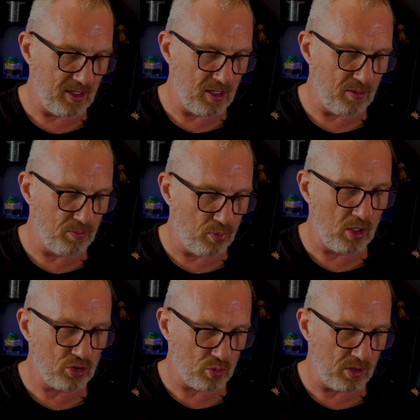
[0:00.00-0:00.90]
but
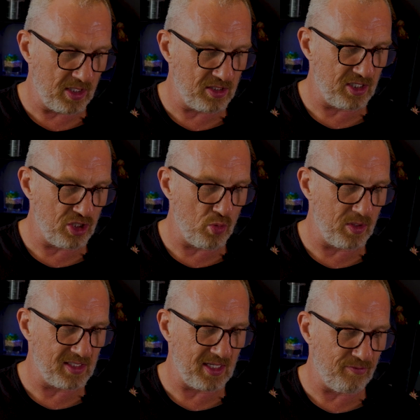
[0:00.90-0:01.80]
I just want to continue
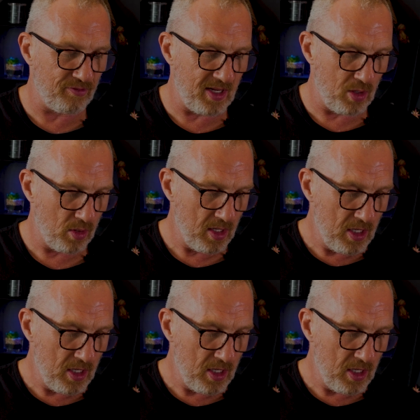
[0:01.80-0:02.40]
with this app for now.